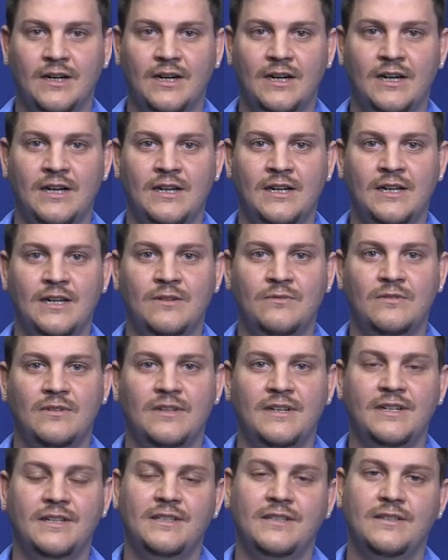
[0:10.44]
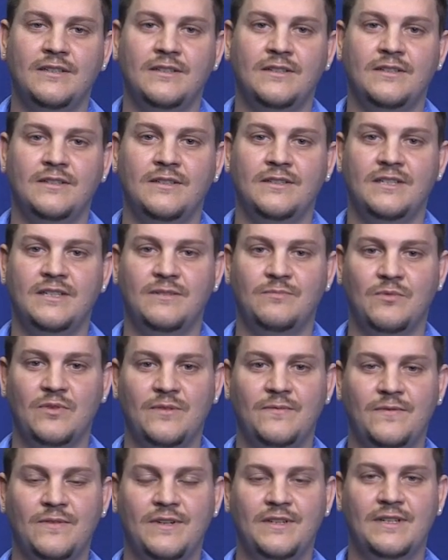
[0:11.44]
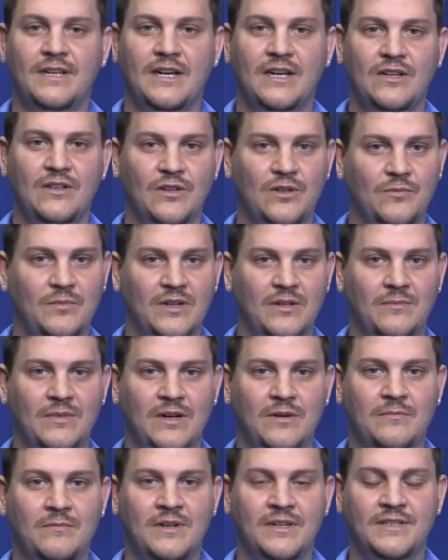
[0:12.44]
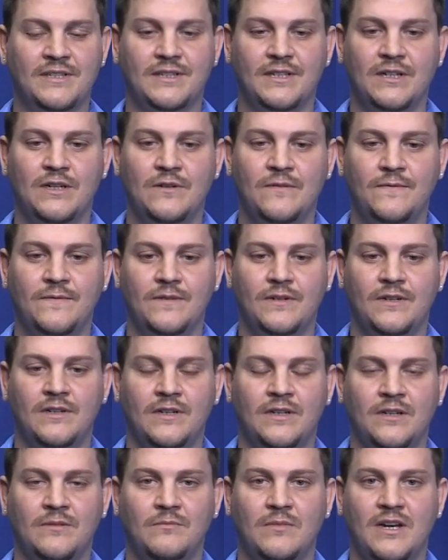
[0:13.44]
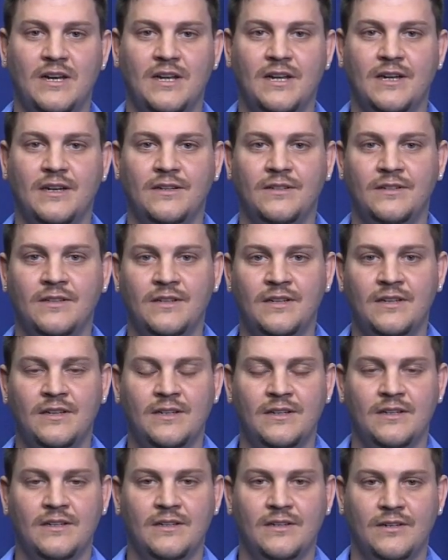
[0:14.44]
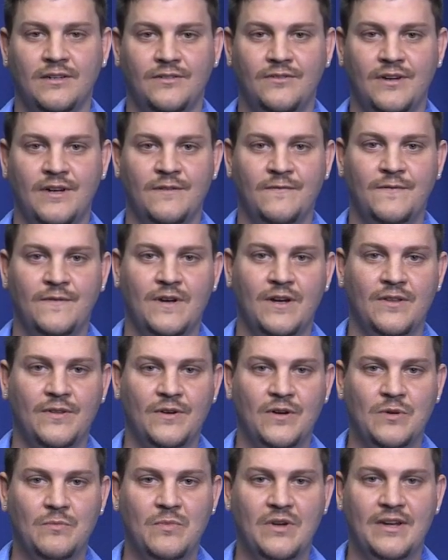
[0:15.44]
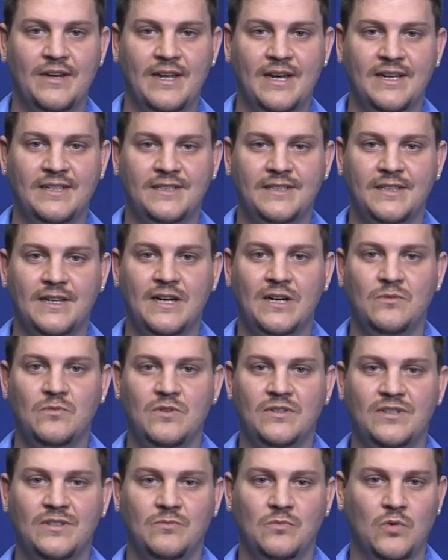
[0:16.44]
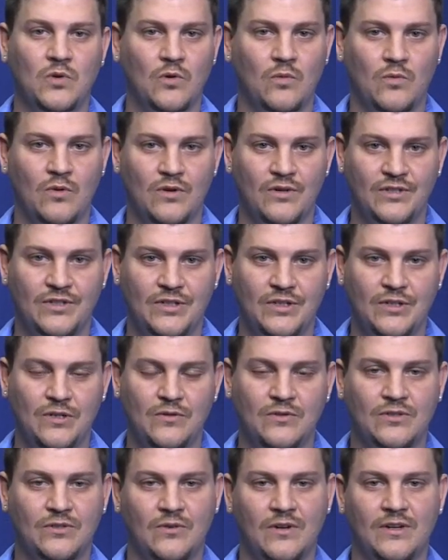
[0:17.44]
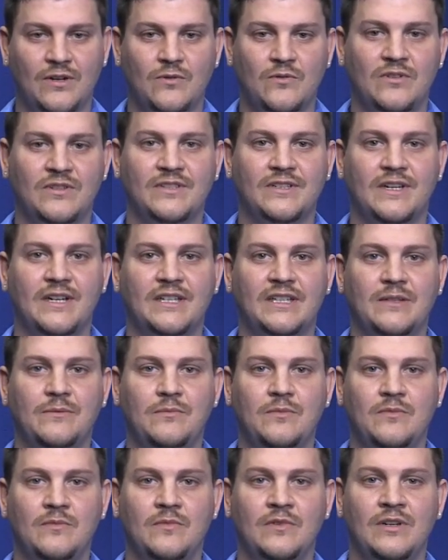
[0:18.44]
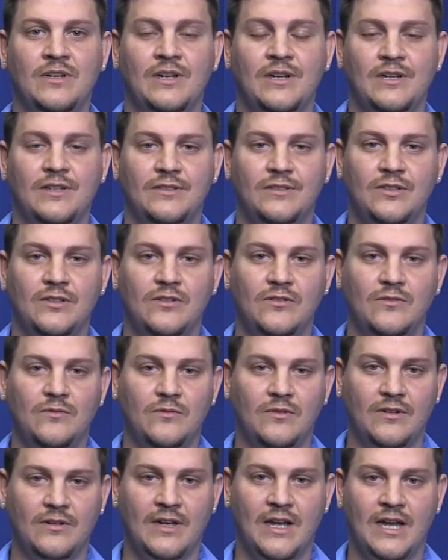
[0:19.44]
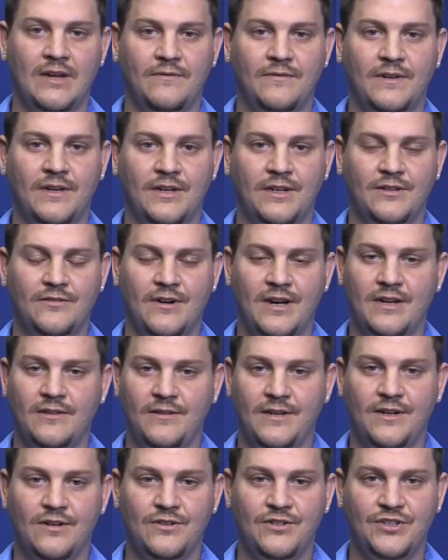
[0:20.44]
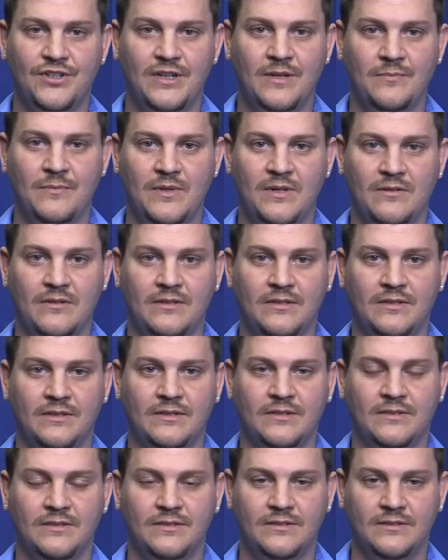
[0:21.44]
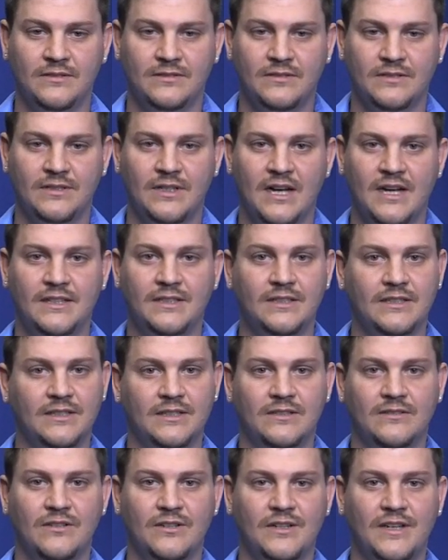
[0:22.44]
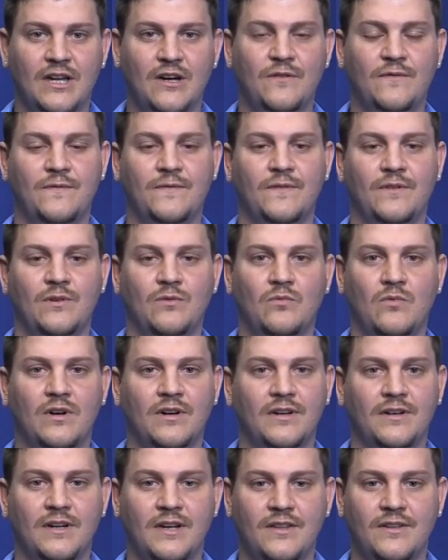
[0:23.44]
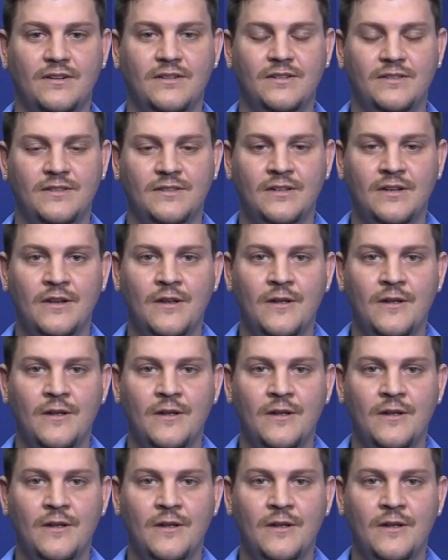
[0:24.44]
I would like to just briefly tell you a little bit about myself. Uh, my grandfather on my dad's side was in World War II, so I know what it's like to, to have a great leadership and, and kind of look out for one another's.